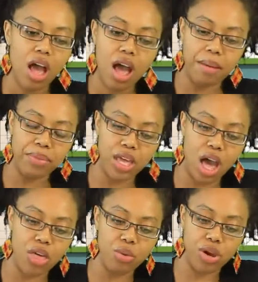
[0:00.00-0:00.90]
Um, the
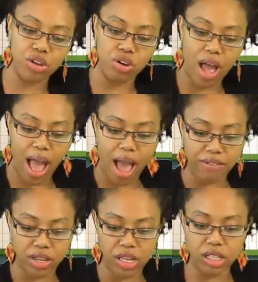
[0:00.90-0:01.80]
other one you'll have
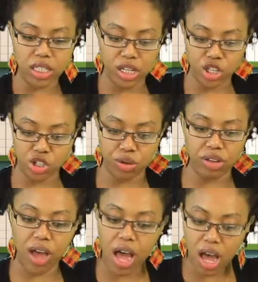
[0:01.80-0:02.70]
is A History
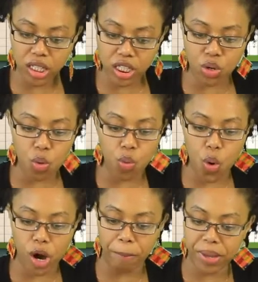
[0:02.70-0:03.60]
of Us,
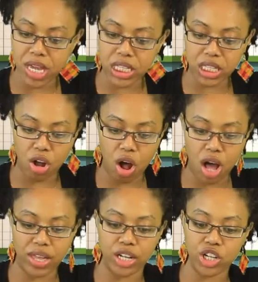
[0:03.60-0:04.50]
War, Peace, and All
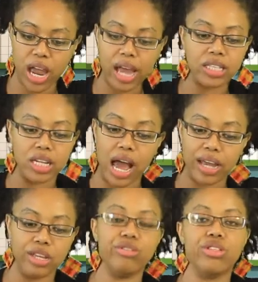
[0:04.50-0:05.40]
That Jazz. And I
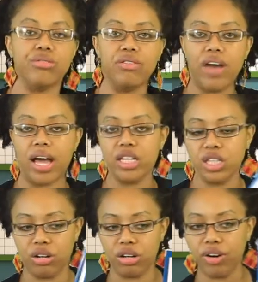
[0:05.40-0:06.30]
use the revised
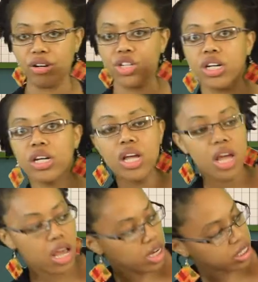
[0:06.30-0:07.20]
third version.
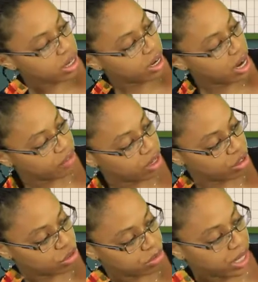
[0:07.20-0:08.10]
And it's going to cover
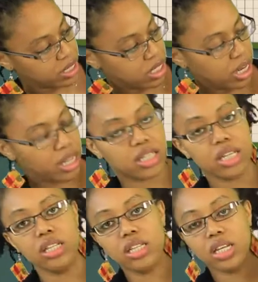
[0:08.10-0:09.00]
years from nineteen
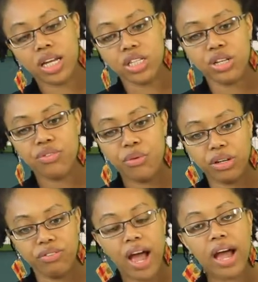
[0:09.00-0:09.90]
eighteen to nineteen
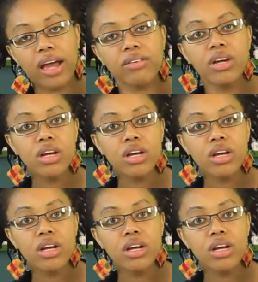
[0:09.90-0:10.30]
forty-five.